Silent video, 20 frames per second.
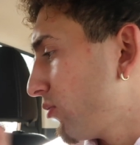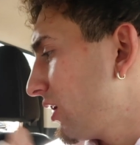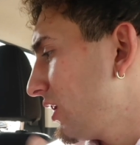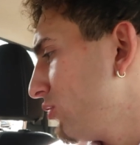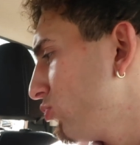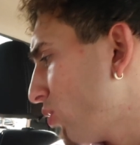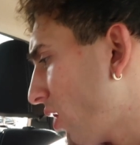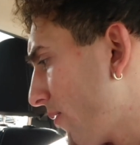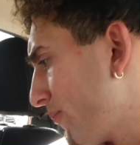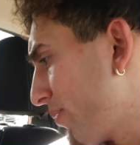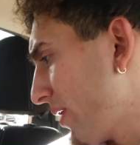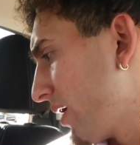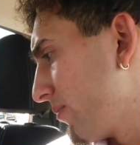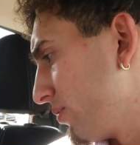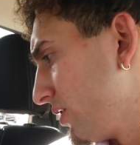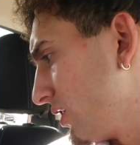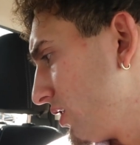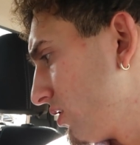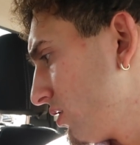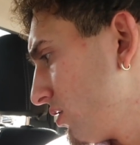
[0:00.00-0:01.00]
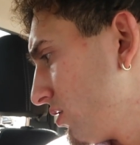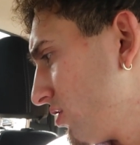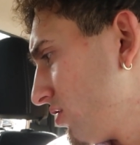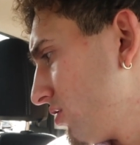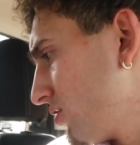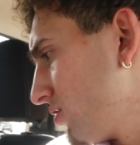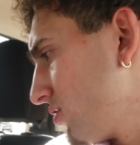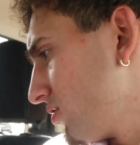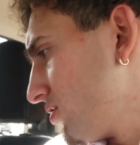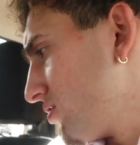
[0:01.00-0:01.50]
what you want, baby.
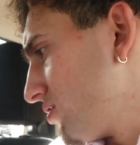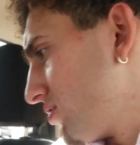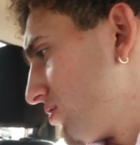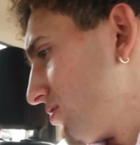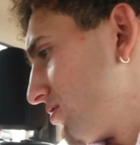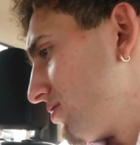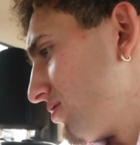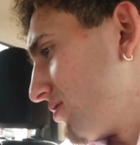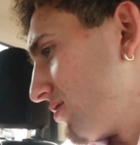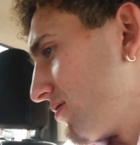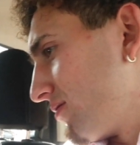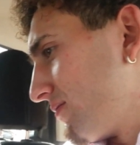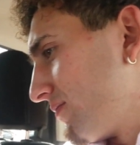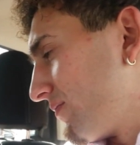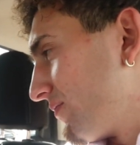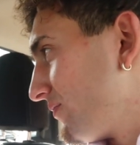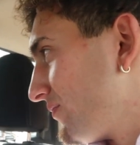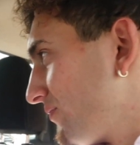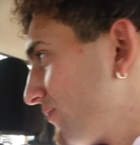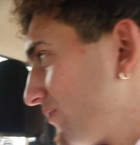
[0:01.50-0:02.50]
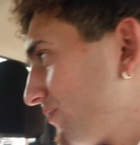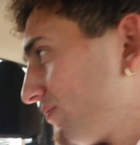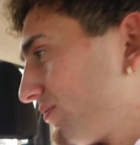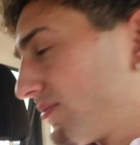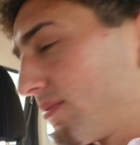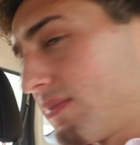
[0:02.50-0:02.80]
Wait,